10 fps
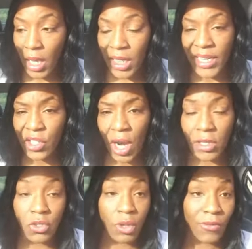They
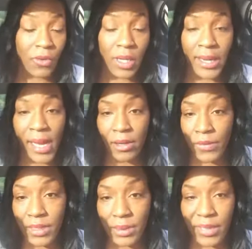charge you a full dollar
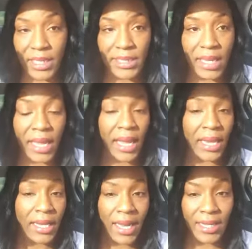for something that say
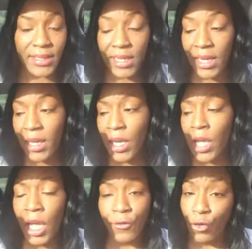89 cent
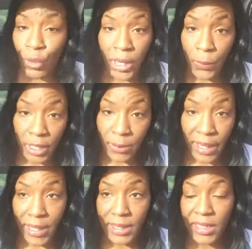if you ain't really
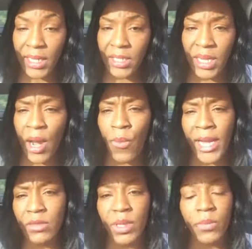paying attention. I
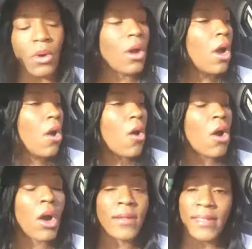watch people
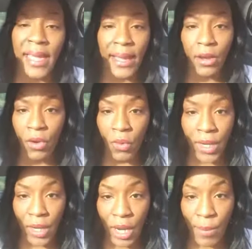all day
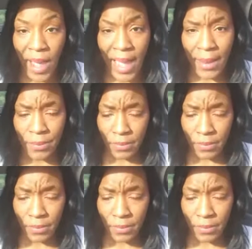going there and buy